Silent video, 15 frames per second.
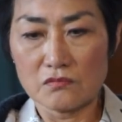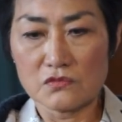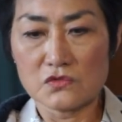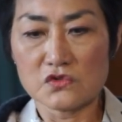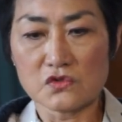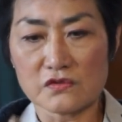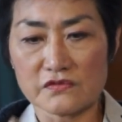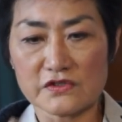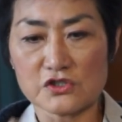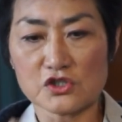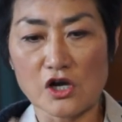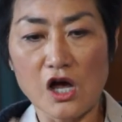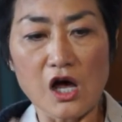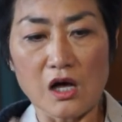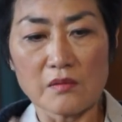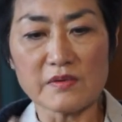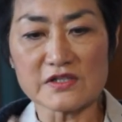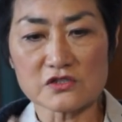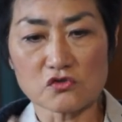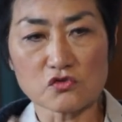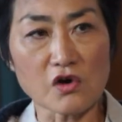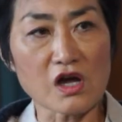sort of a job
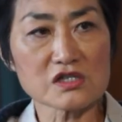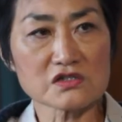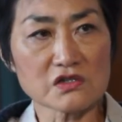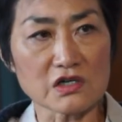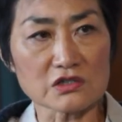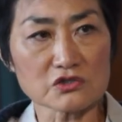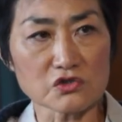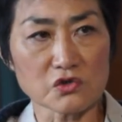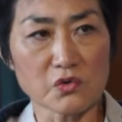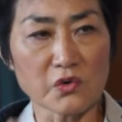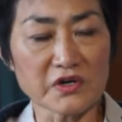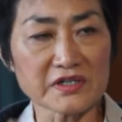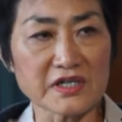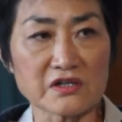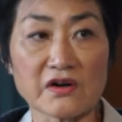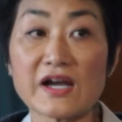as cross-cultural coordinator.